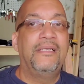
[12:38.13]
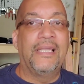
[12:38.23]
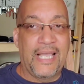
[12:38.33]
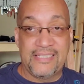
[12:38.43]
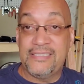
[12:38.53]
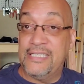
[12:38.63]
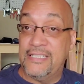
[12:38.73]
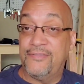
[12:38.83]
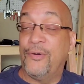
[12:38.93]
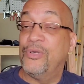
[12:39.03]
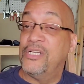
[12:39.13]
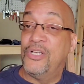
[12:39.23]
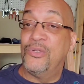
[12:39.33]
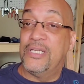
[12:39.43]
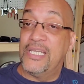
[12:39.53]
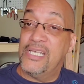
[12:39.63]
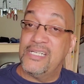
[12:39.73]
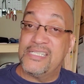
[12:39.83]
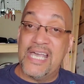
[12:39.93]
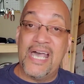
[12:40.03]
Like I said, if I would have known ahead of
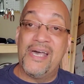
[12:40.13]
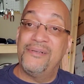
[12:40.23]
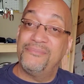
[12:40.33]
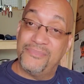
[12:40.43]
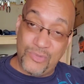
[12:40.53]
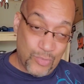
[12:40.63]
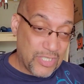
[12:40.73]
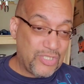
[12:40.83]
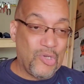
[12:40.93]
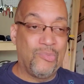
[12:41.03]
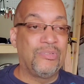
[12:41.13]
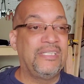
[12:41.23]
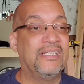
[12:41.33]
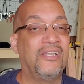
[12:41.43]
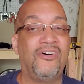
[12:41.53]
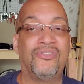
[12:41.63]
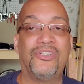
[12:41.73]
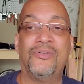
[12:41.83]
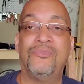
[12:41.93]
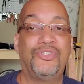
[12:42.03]
time, would have told him to get
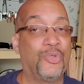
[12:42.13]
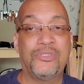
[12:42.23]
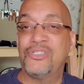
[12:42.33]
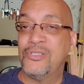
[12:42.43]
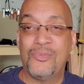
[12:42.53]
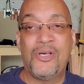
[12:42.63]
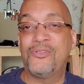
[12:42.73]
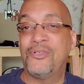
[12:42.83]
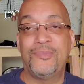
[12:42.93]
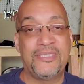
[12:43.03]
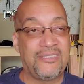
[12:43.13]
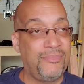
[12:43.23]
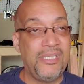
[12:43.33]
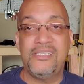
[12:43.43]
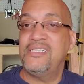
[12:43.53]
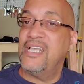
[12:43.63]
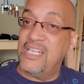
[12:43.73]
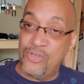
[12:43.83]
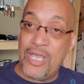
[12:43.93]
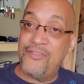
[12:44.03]
short-term, long-term disability,
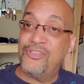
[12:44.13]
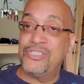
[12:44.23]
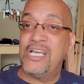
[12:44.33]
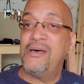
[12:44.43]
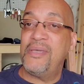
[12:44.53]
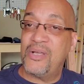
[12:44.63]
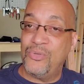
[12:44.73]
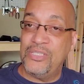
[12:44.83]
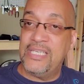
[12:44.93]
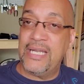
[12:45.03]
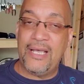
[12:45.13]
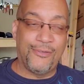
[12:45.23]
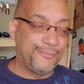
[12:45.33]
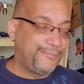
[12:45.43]
and you have your job back when you get out.